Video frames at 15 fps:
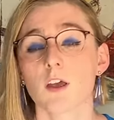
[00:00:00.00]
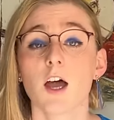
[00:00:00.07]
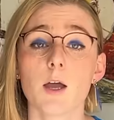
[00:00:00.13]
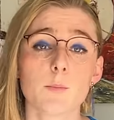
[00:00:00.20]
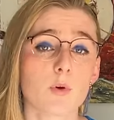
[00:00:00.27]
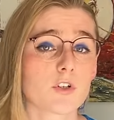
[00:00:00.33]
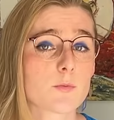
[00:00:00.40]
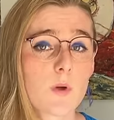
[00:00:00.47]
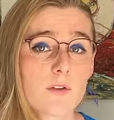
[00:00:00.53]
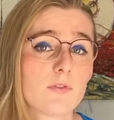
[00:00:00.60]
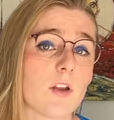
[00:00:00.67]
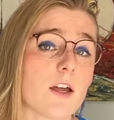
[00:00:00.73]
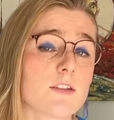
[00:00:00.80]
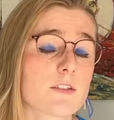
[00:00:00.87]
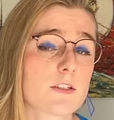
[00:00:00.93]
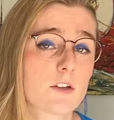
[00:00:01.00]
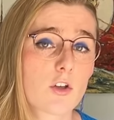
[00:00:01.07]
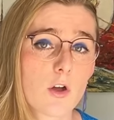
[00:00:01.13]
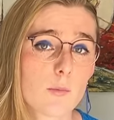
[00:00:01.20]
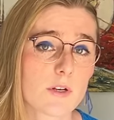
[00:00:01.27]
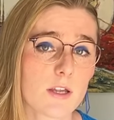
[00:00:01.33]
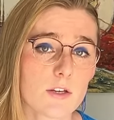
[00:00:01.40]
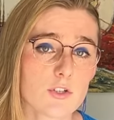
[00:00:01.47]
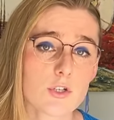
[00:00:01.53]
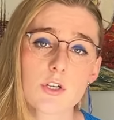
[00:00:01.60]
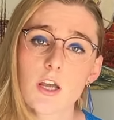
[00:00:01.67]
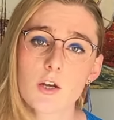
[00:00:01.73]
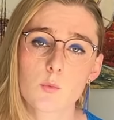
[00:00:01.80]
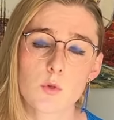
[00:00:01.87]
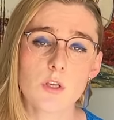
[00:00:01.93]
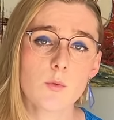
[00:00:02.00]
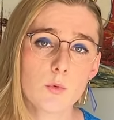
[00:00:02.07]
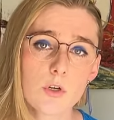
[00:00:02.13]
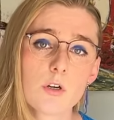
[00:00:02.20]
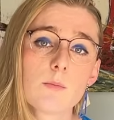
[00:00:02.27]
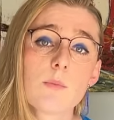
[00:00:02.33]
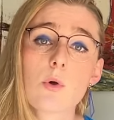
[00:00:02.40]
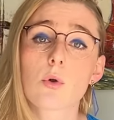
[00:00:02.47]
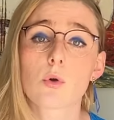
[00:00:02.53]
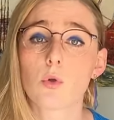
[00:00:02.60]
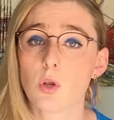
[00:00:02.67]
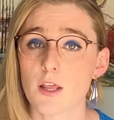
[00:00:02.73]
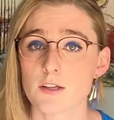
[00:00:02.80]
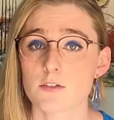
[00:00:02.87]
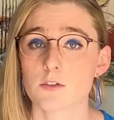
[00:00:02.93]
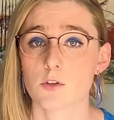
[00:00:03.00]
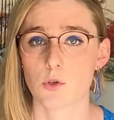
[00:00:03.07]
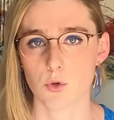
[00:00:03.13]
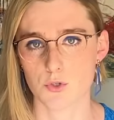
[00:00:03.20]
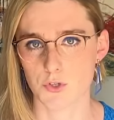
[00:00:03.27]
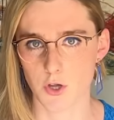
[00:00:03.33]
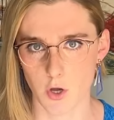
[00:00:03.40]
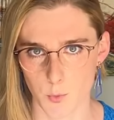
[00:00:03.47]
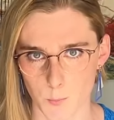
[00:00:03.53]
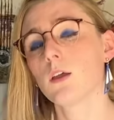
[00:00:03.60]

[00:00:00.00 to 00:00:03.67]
I booked my flights and accommodation, and we were more or less good to go.